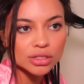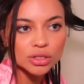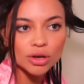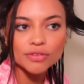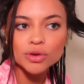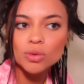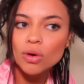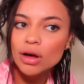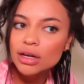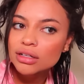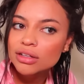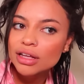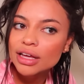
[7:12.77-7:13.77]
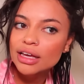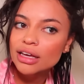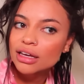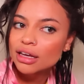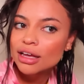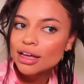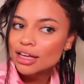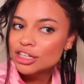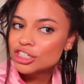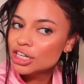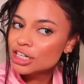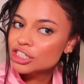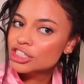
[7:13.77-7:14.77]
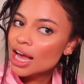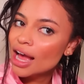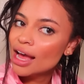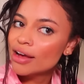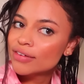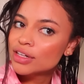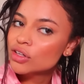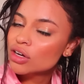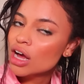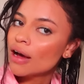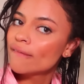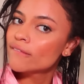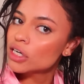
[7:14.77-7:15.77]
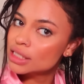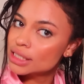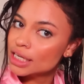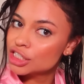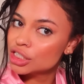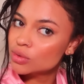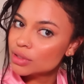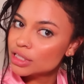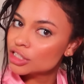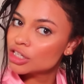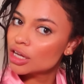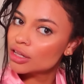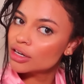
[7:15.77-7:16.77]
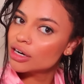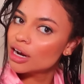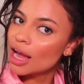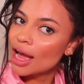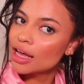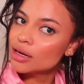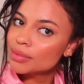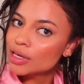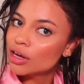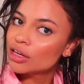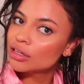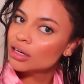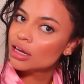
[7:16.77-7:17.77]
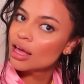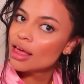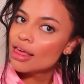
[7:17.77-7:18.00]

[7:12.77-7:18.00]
So if you wanna like chit chat, have a little conversation with each other, add me on